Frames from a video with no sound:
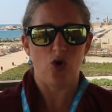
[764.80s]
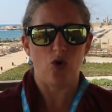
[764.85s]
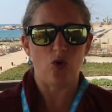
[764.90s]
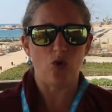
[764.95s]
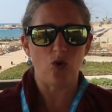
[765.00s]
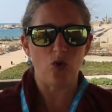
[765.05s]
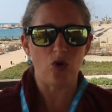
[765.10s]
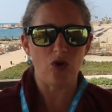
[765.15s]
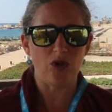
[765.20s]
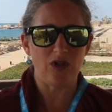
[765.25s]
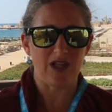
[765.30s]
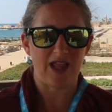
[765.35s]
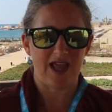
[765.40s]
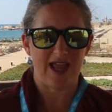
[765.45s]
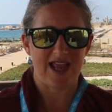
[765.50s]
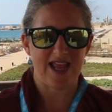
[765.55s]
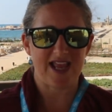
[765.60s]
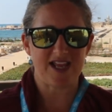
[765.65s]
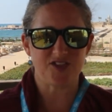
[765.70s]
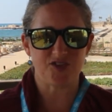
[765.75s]
all
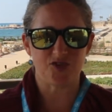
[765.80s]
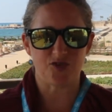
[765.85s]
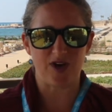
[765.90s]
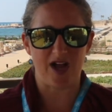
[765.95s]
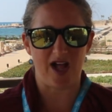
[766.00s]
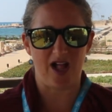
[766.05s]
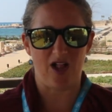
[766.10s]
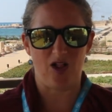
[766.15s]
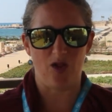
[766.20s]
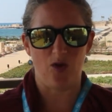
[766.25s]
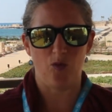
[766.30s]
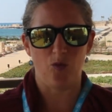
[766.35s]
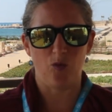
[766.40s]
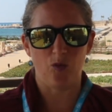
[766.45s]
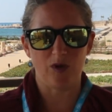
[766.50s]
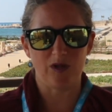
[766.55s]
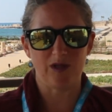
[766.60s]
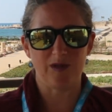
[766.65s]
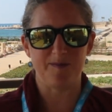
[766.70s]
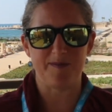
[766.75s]
Israel
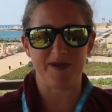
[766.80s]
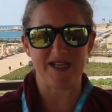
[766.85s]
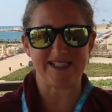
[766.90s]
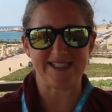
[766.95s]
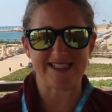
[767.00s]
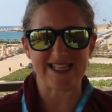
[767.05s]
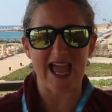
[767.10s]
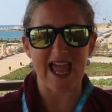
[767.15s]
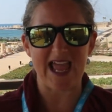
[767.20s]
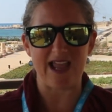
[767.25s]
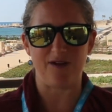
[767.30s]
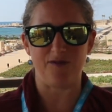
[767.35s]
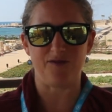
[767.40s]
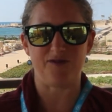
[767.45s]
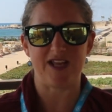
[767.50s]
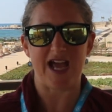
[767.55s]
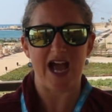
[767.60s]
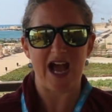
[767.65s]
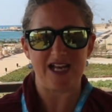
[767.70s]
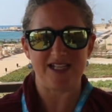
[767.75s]
will be saved,
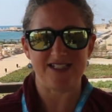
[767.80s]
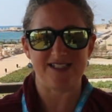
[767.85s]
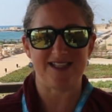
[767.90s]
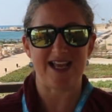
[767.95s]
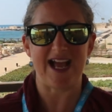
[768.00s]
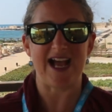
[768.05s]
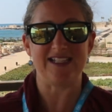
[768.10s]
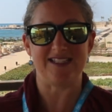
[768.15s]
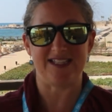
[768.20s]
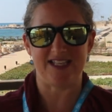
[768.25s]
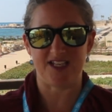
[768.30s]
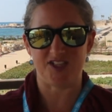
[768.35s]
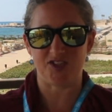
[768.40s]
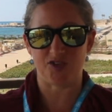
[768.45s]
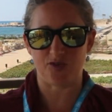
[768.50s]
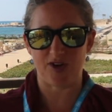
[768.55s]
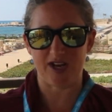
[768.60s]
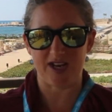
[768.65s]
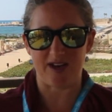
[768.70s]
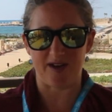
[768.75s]
as it
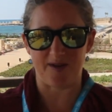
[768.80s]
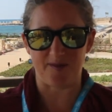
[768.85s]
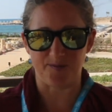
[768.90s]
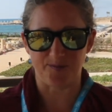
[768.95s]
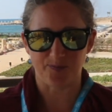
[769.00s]
is written,